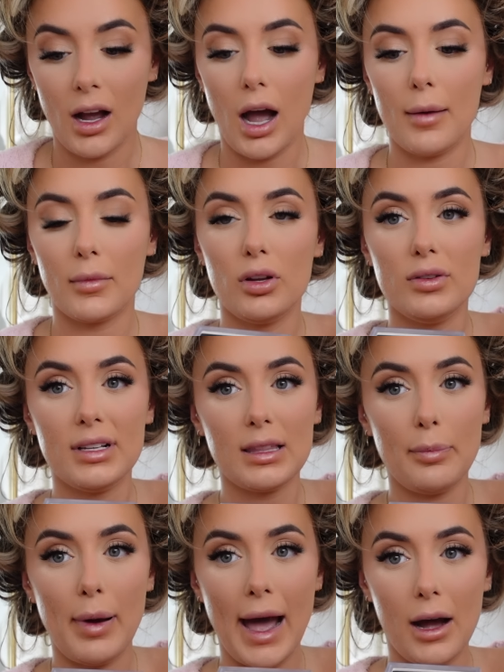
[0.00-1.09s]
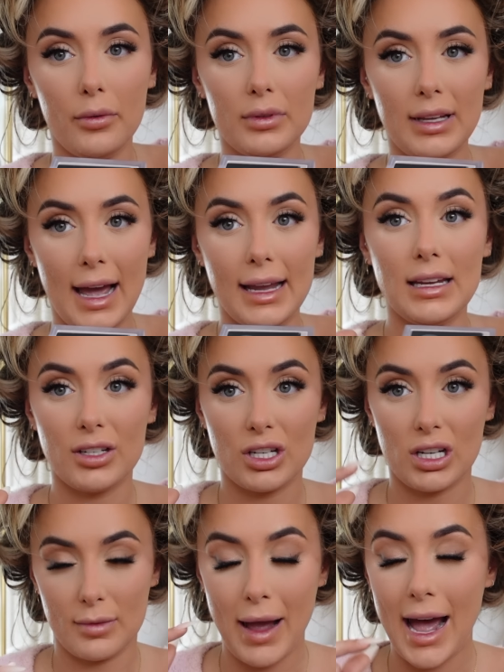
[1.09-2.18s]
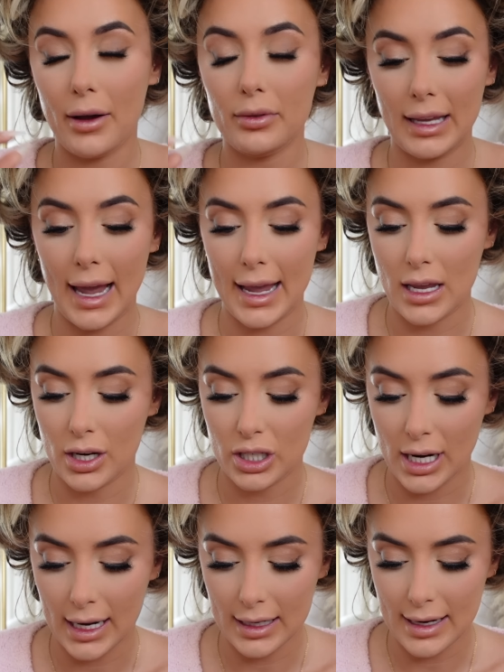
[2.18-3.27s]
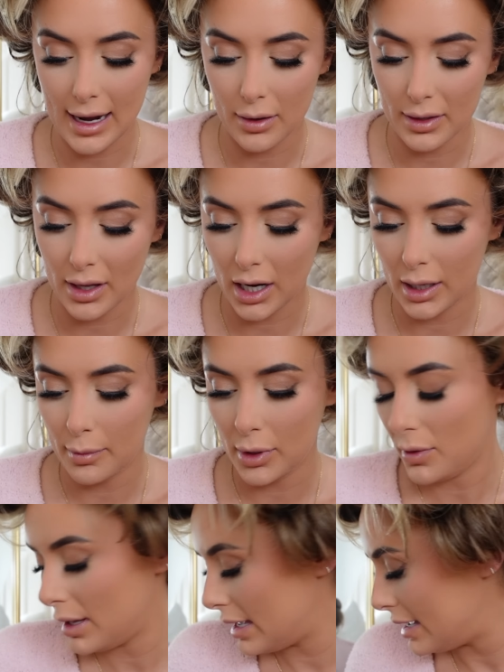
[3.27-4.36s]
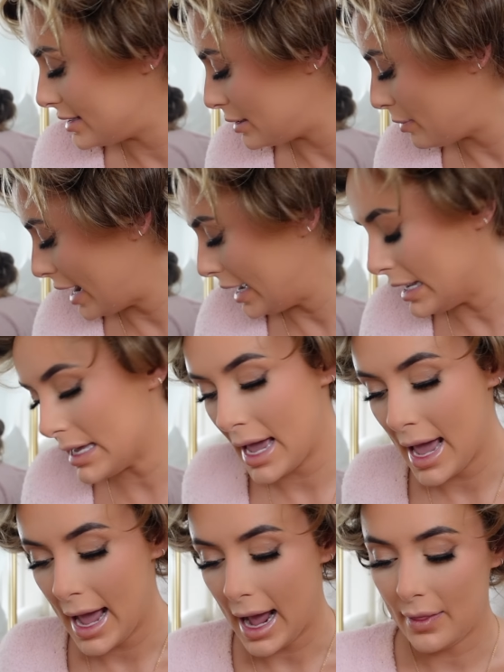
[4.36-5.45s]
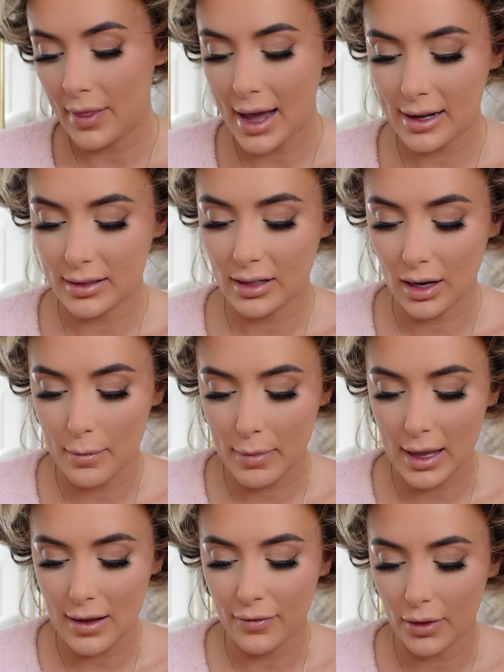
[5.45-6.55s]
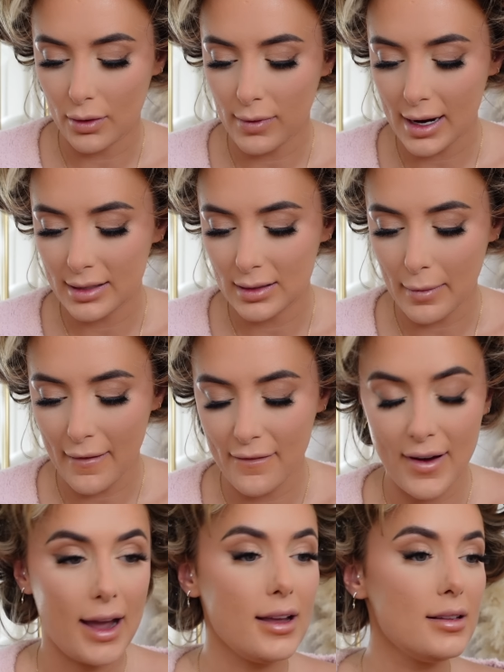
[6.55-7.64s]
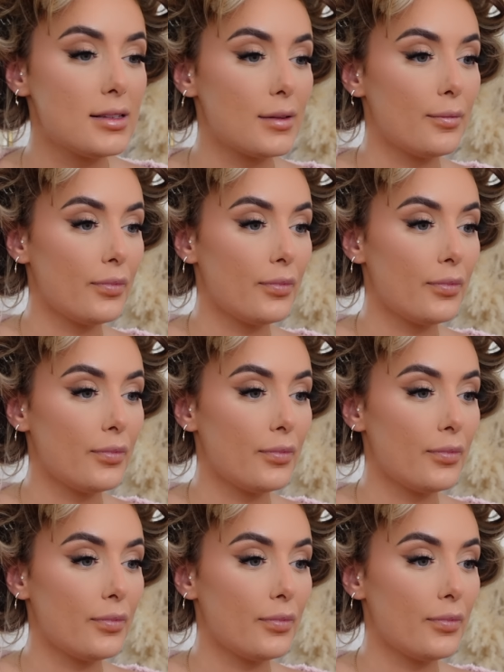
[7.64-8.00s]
I'm using the pound cake shade now in the Huda Beauty Easy Bake, and that's going to be for the rest of my face.